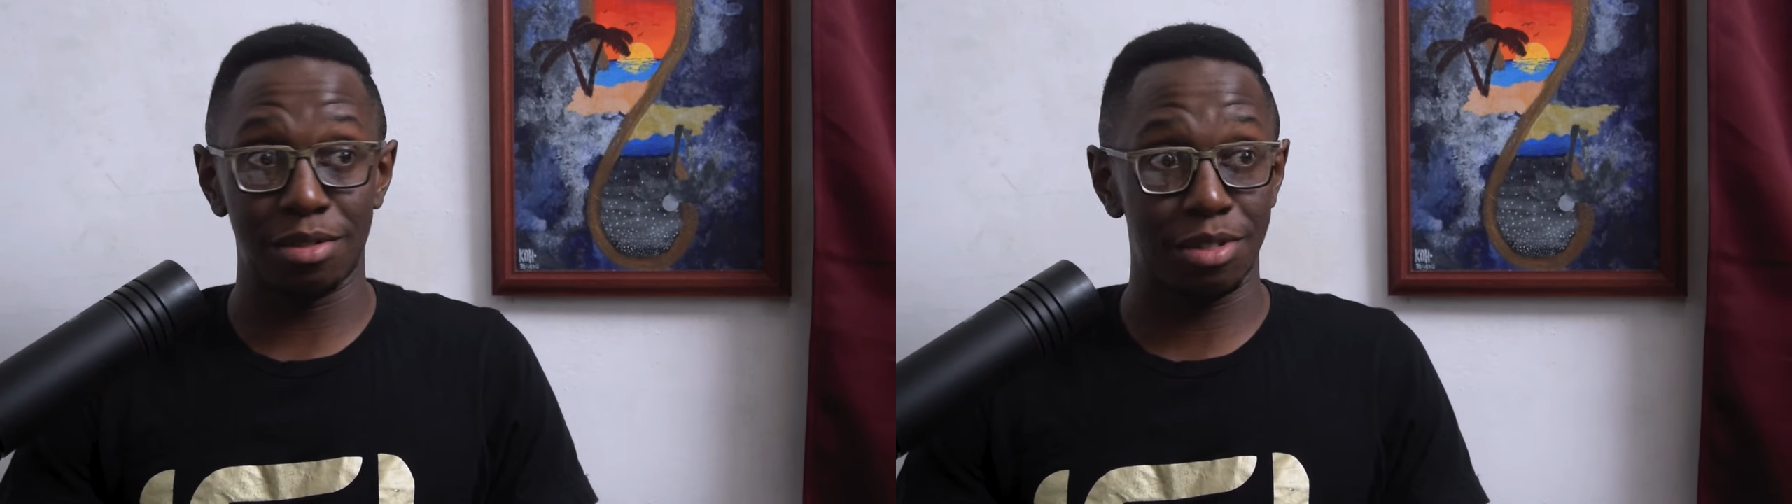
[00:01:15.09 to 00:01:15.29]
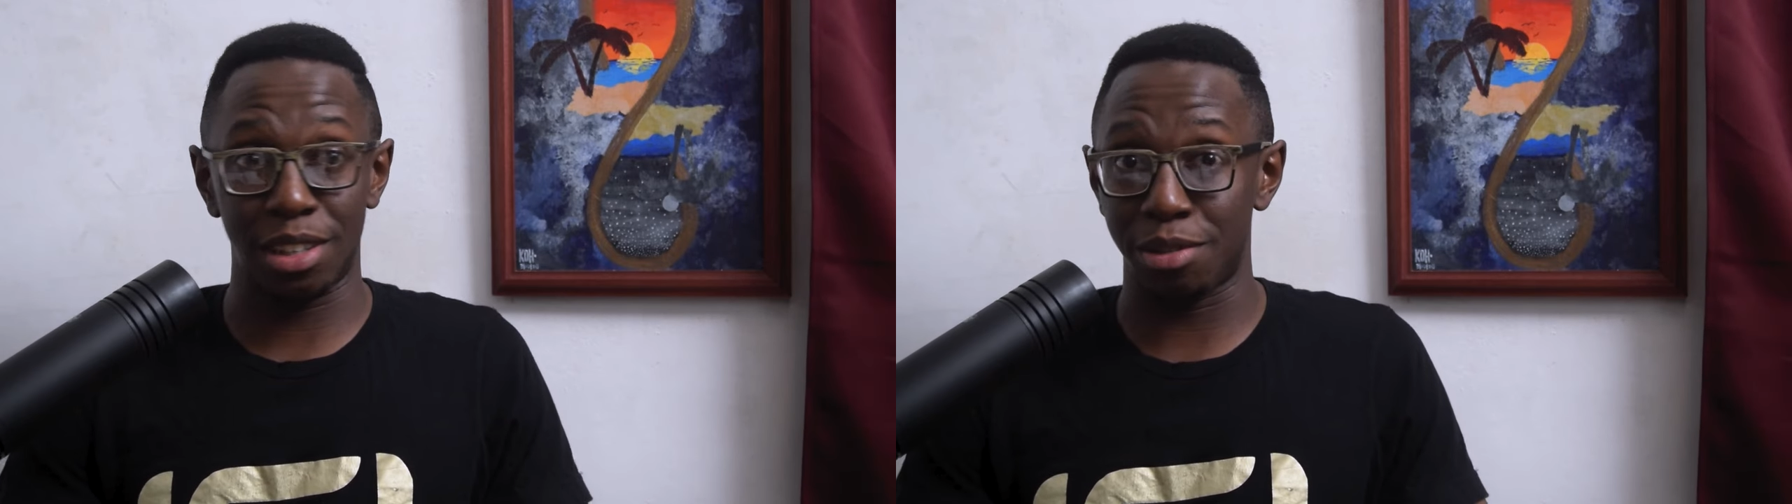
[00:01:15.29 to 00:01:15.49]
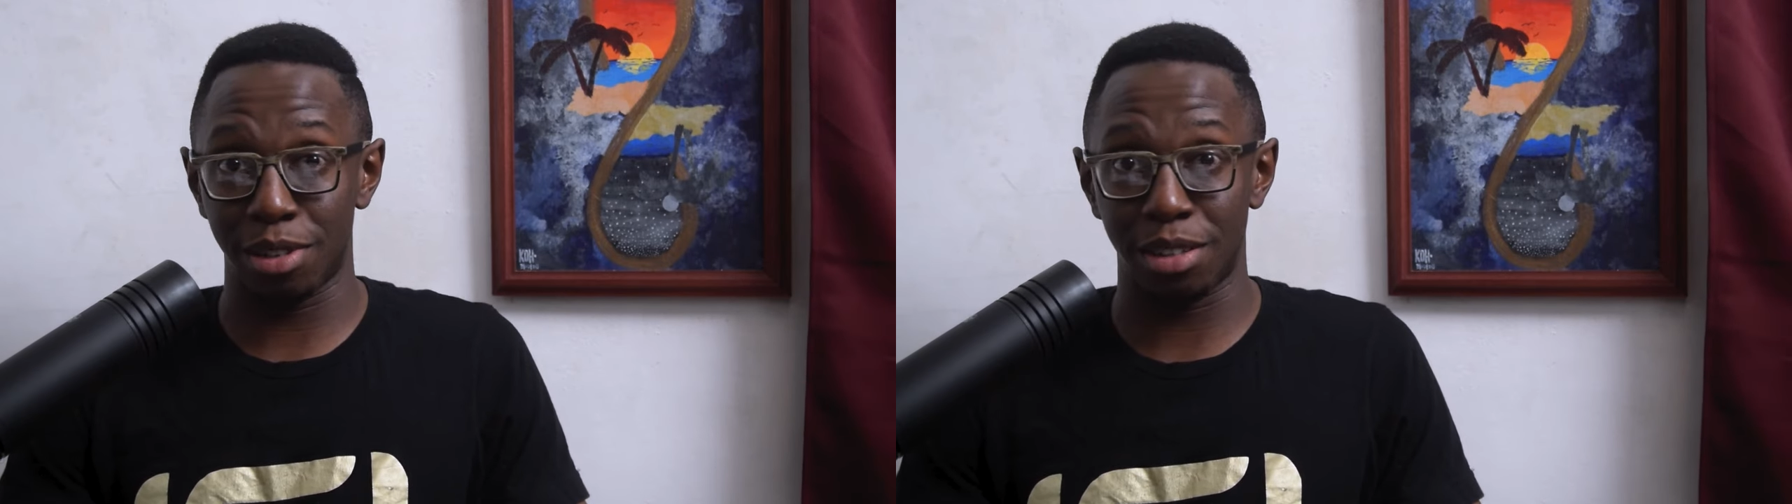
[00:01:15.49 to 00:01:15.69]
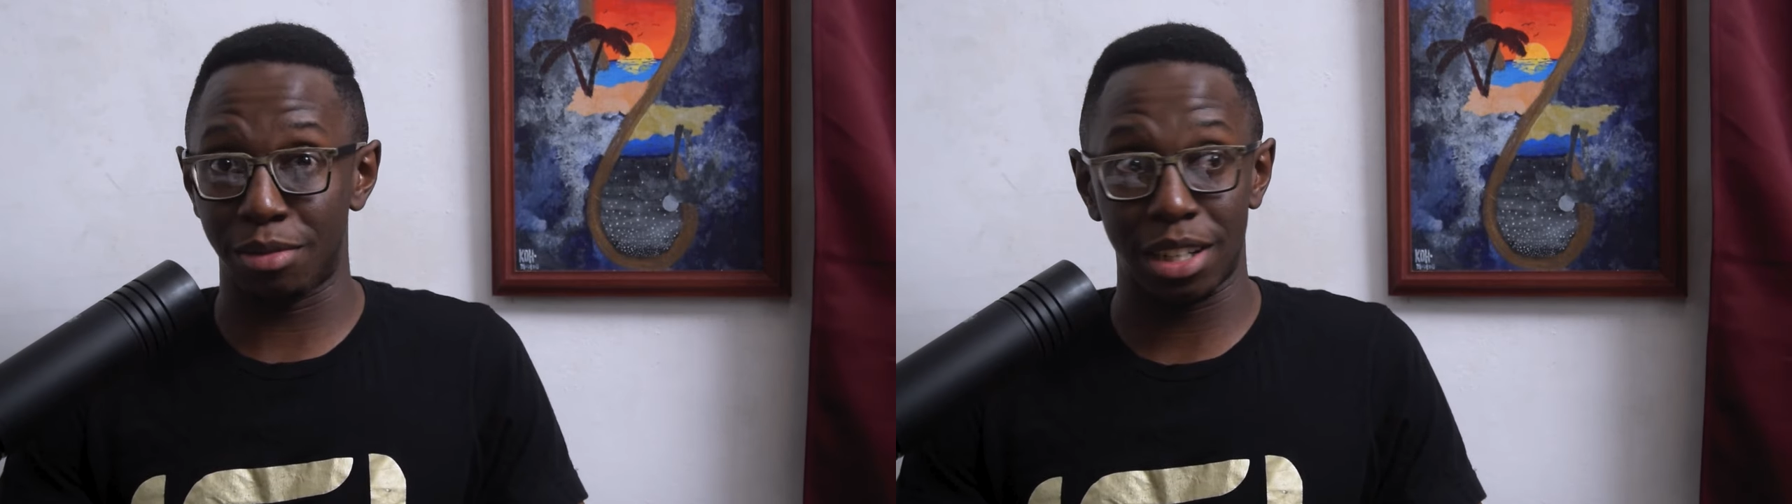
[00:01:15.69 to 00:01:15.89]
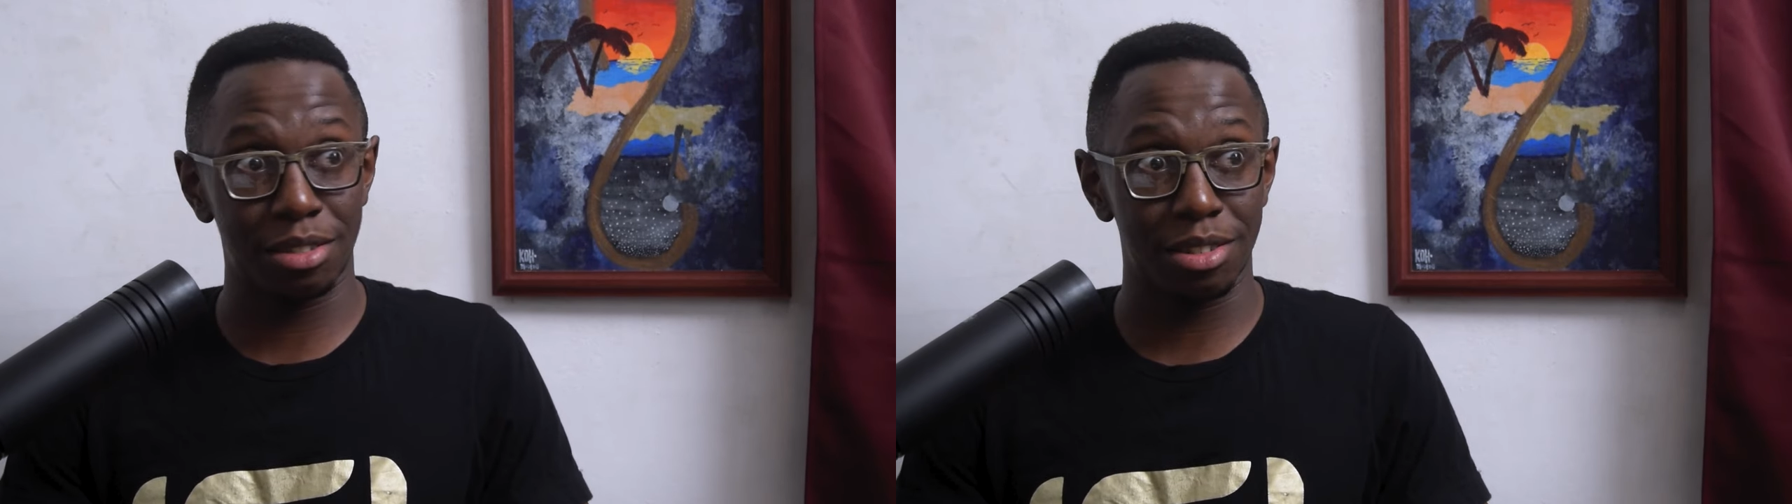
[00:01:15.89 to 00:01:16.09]
Venezuelan
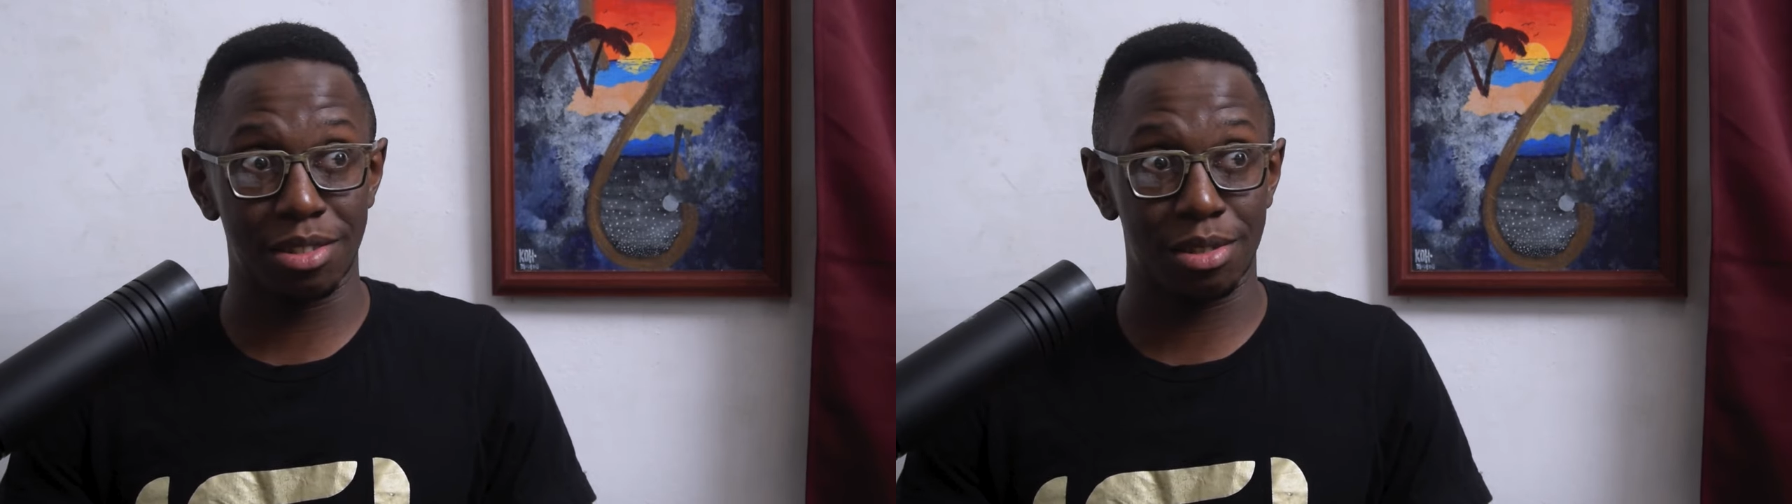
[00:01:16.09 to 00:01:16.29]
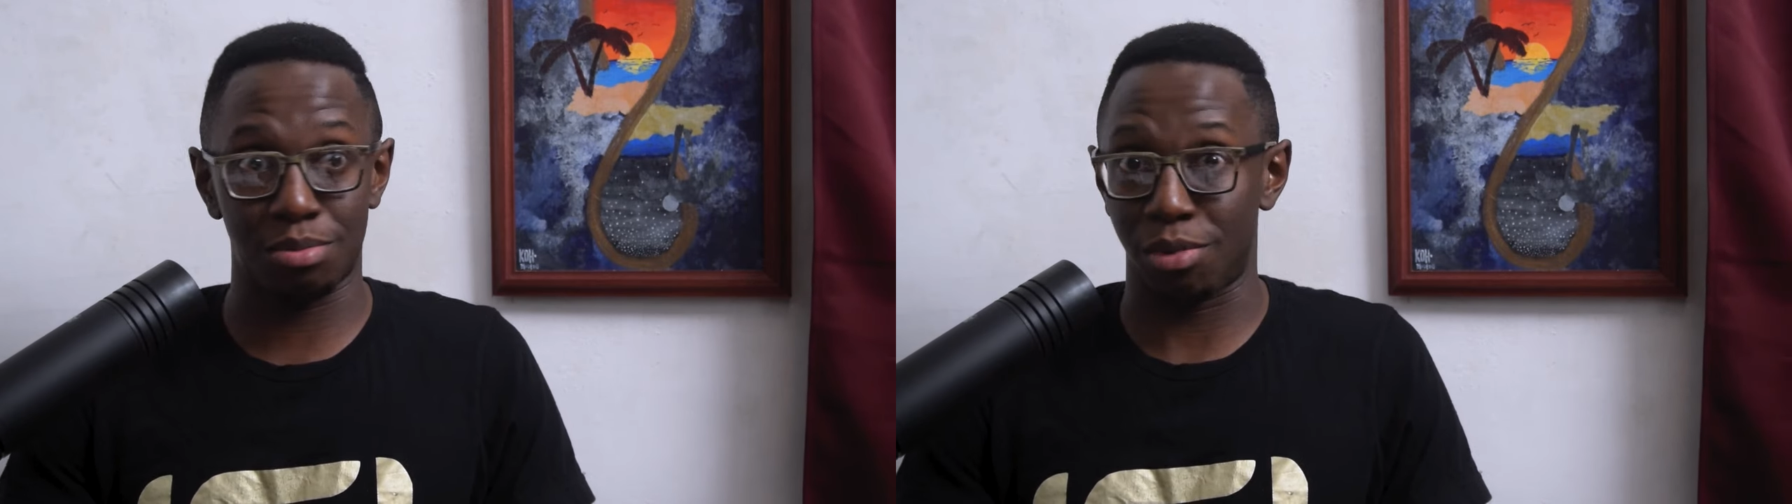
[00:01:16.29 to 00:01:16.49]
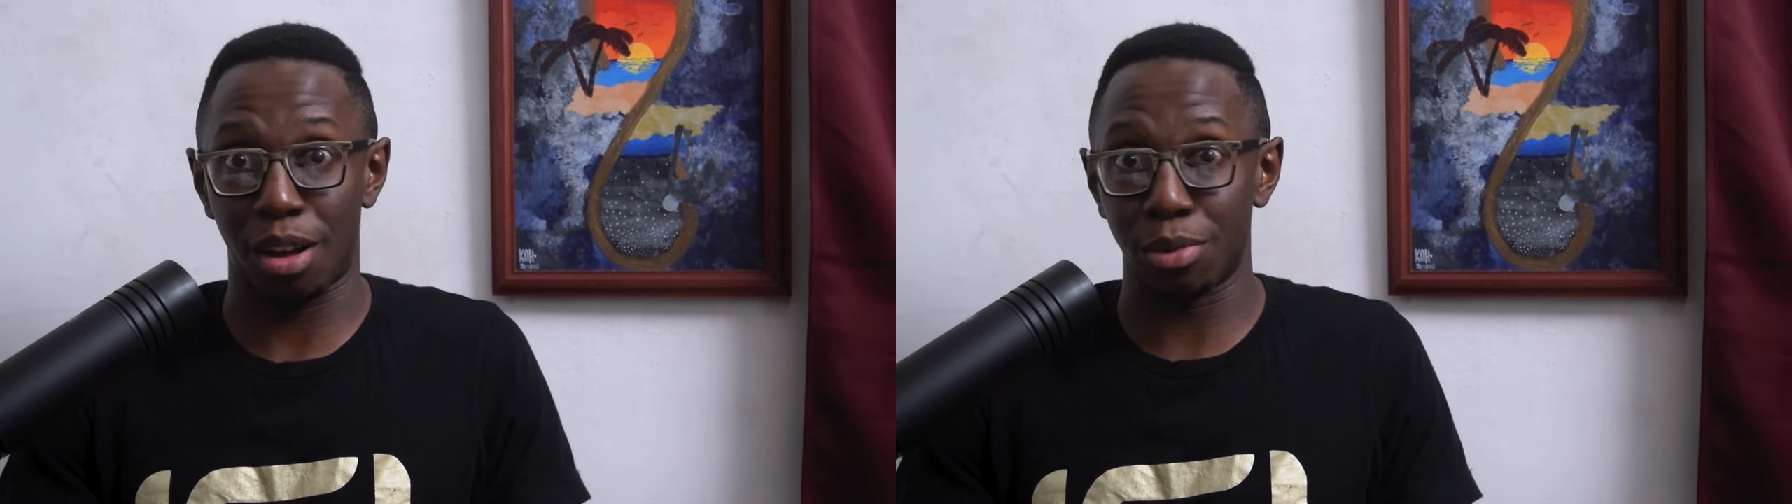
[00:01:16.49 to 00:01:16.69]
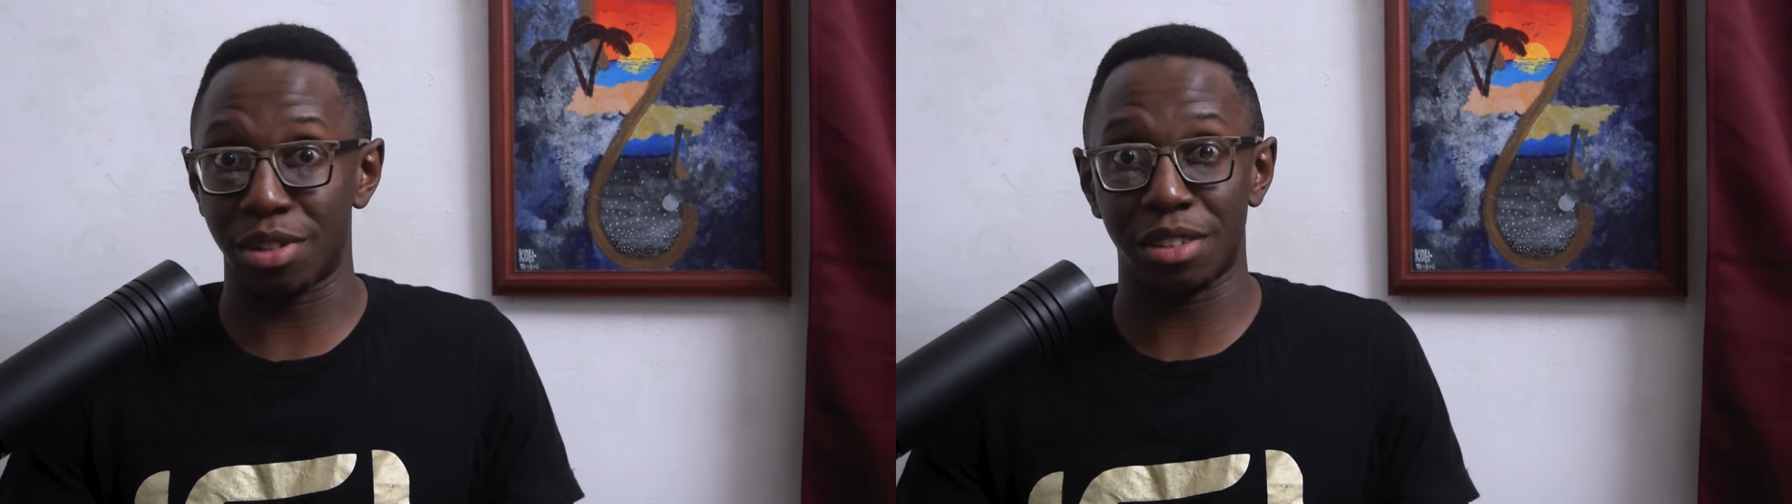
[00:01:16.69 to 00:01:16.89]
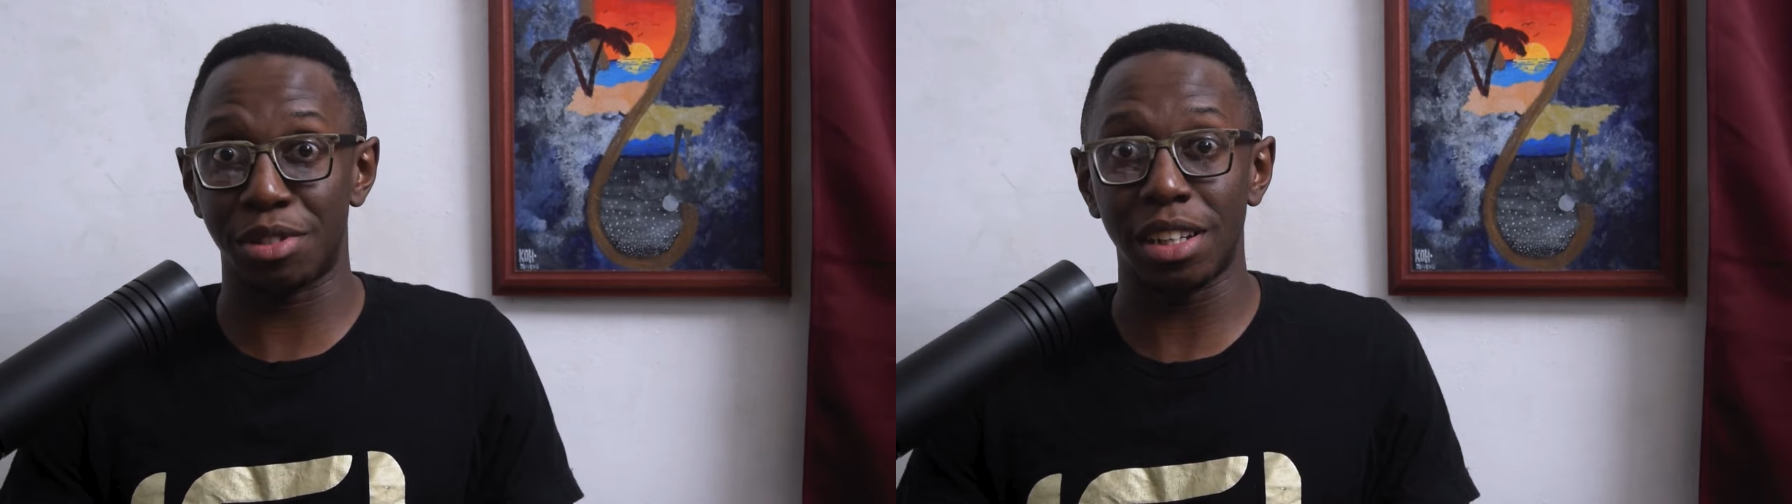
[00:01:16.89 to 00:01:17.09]
migrants almost
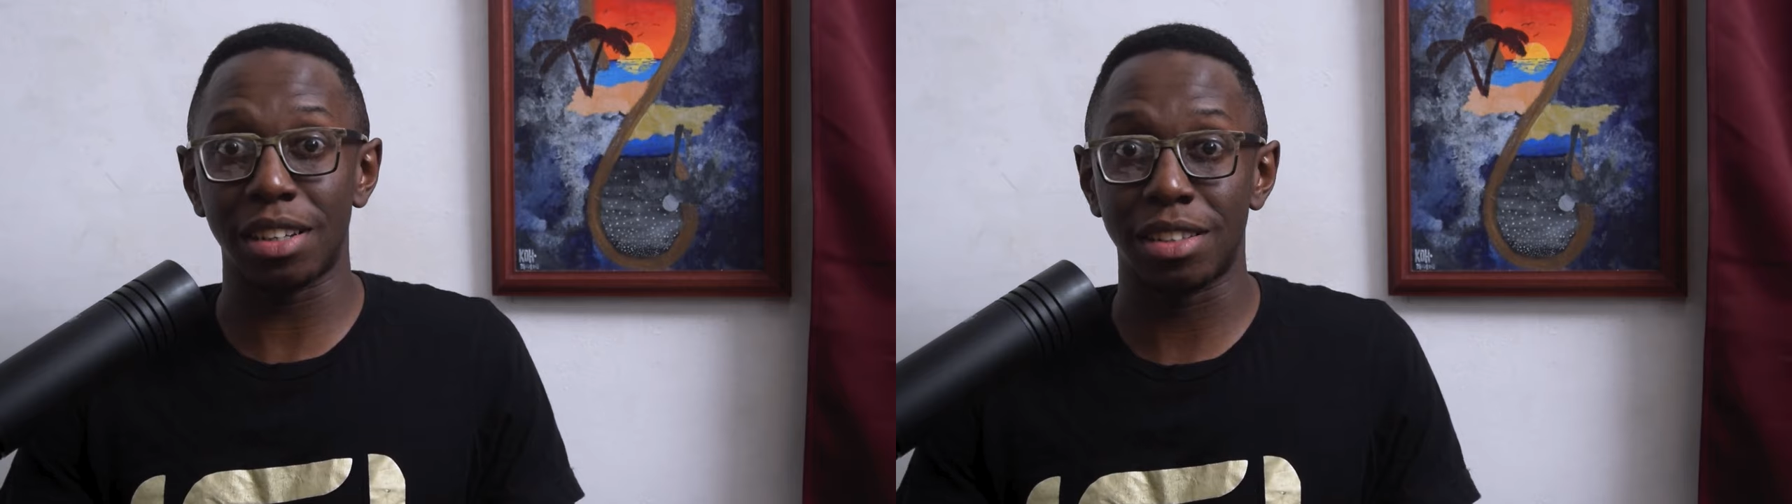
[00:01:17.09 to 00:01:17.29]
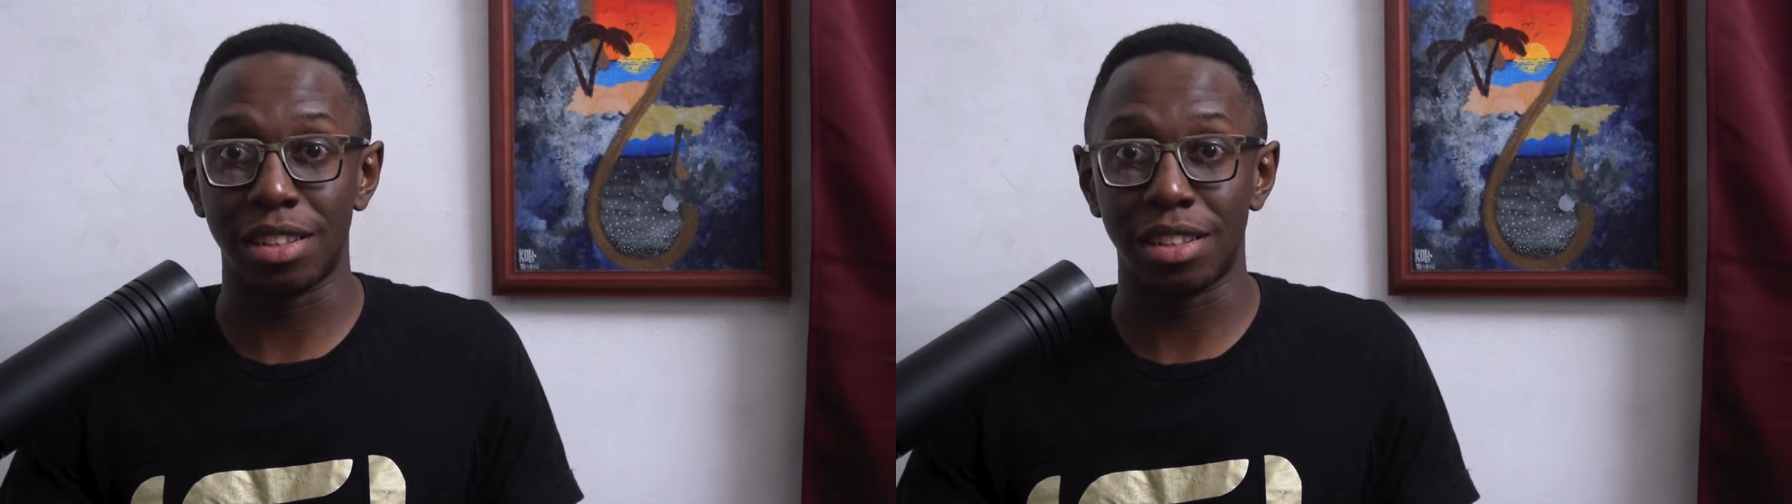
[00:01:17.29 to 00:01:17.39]
every day.